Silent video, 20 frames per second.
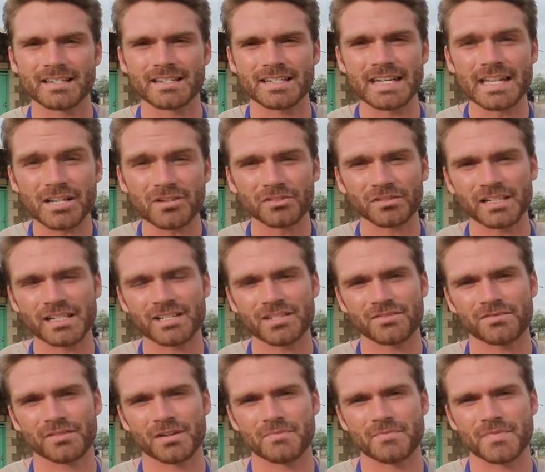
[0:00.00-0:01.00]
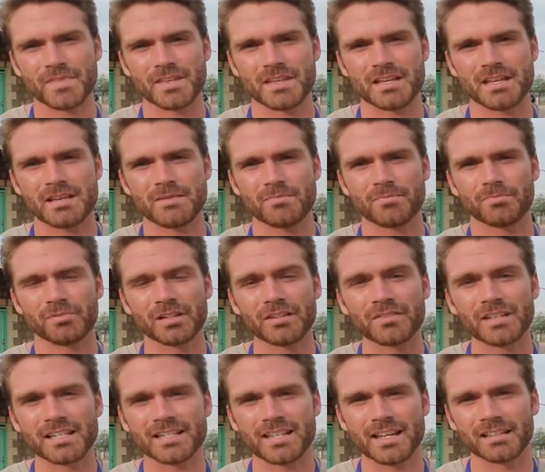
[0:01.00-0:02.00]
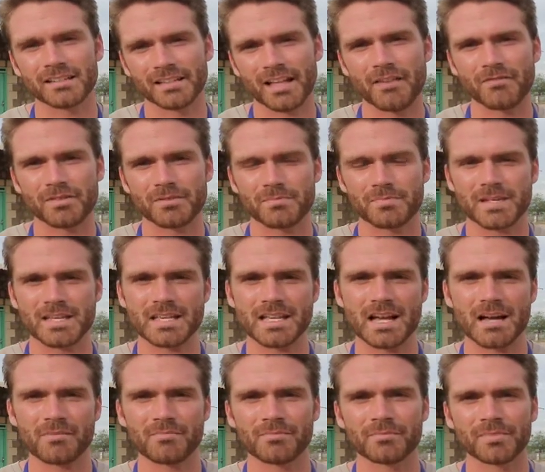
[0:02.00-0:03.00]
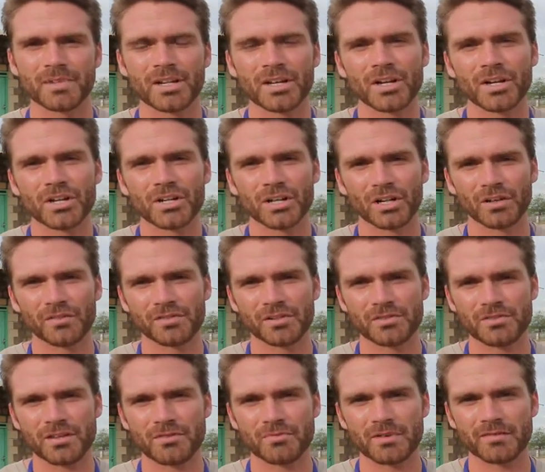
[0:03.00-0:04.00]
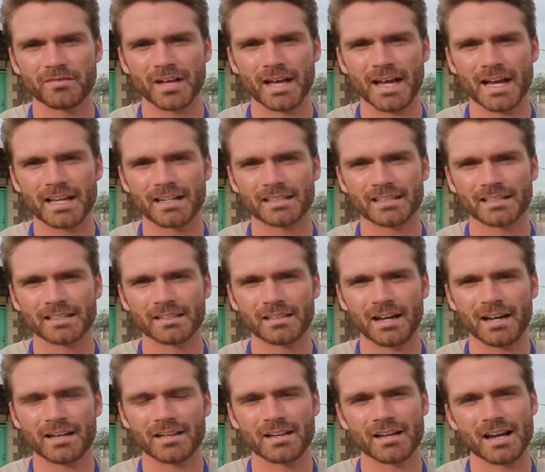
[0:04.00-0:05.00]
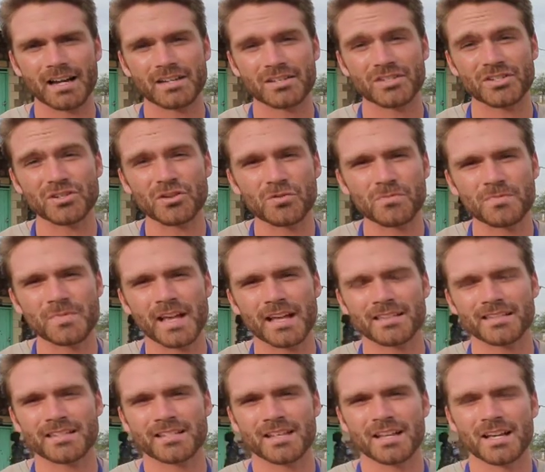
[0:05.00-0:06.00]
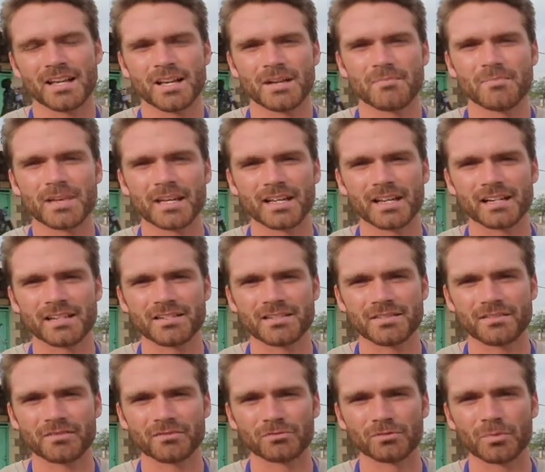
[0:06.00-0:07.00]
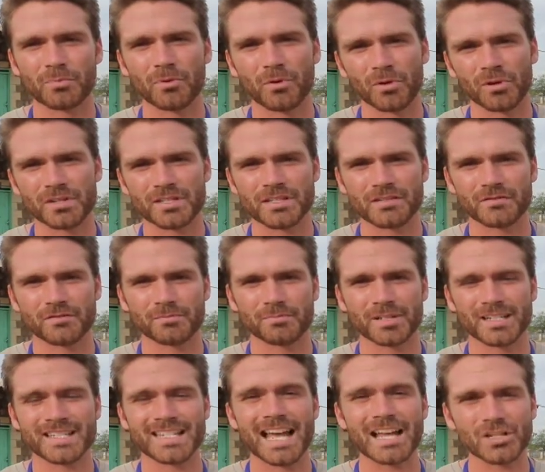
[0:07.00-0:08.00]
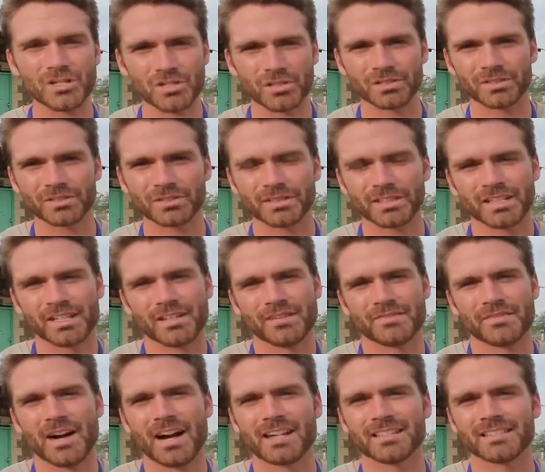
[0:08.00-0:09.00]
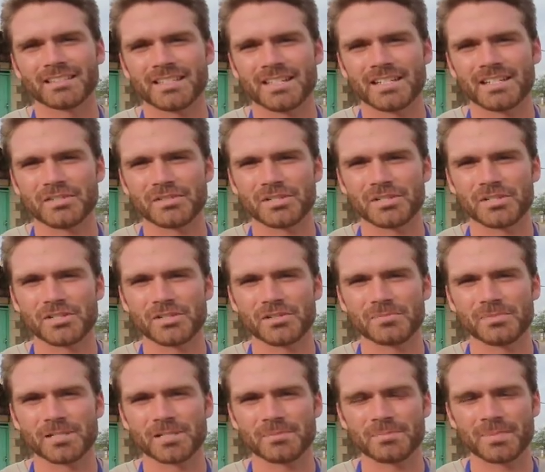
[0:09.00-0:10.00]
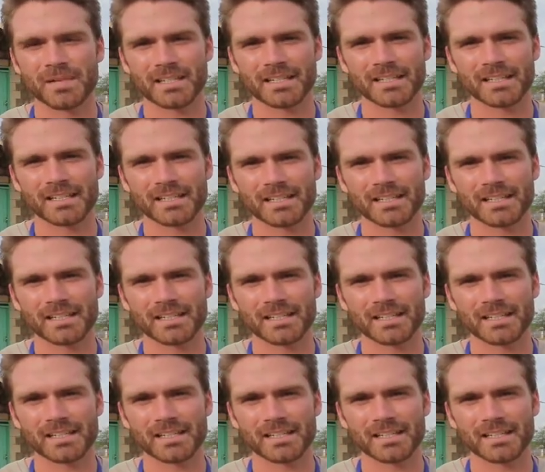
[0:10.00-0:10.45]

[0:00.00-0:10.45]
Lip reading: decrease from the previous 11 p.m. curfew that we've had. I assume that's because of reports of potential violence here in Juba, but